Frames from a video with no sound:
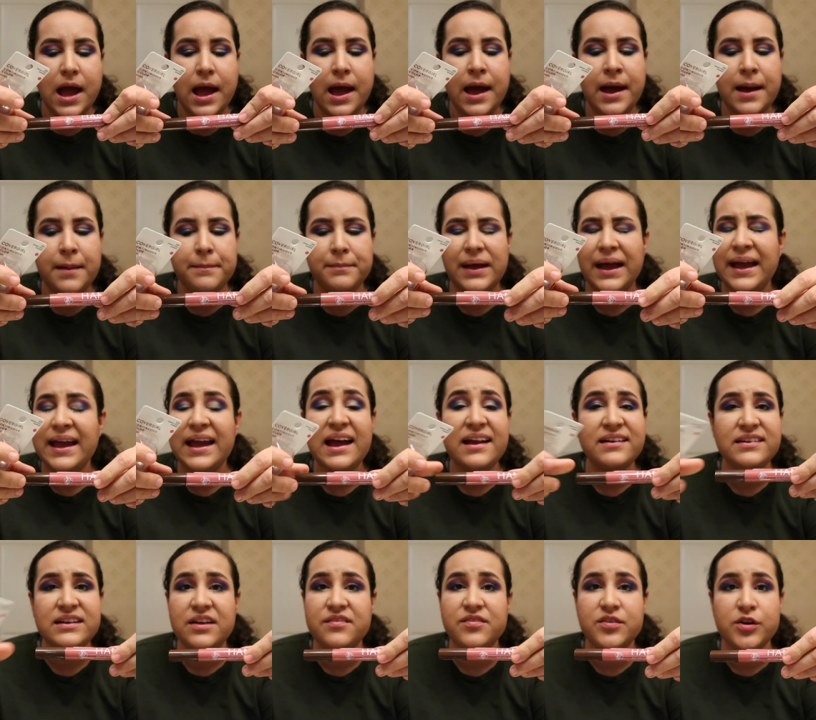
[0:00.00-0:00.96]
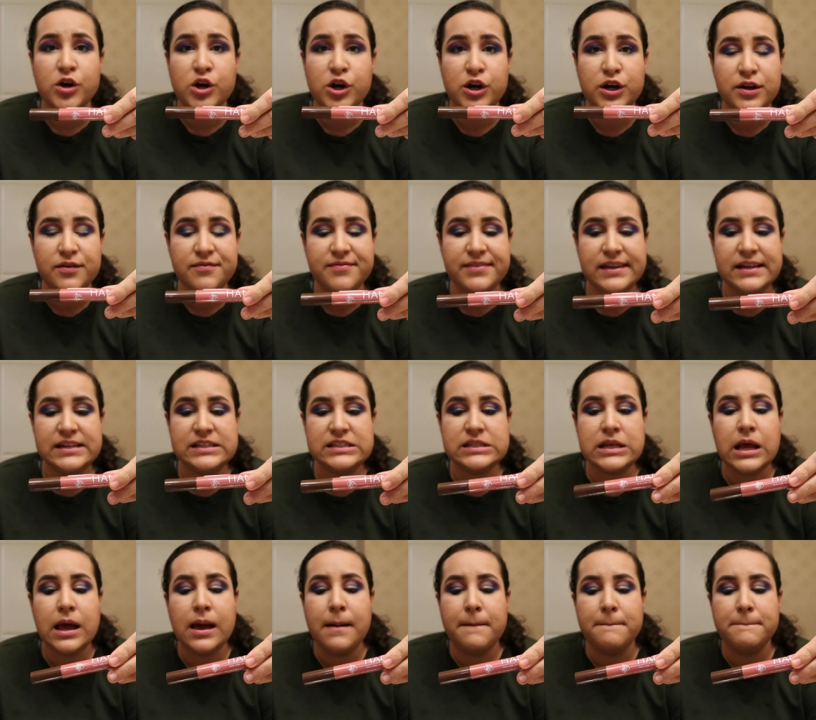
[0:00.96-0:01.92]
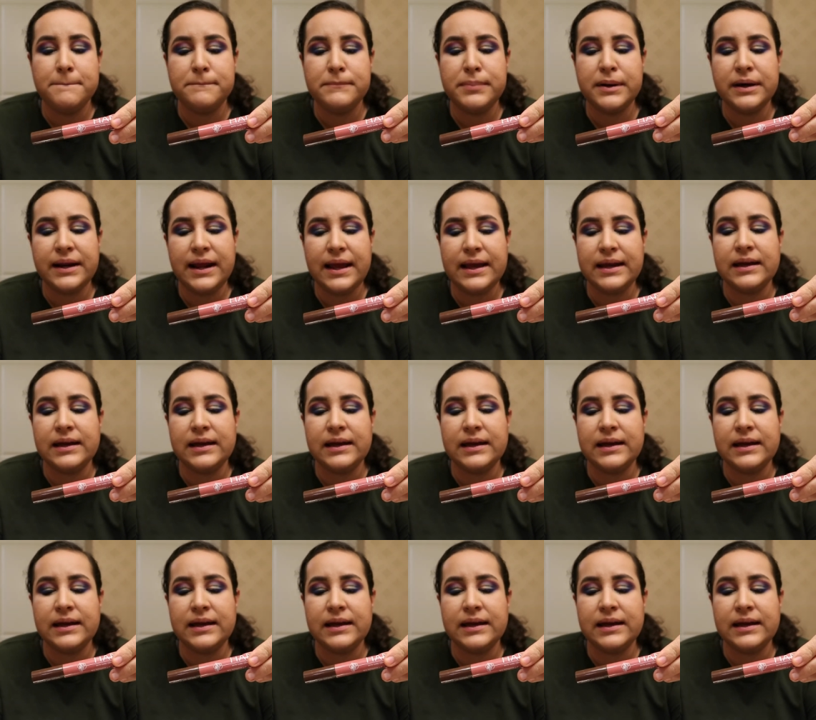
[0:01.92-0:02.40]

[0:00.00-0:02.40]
Um, I had never heard of this, but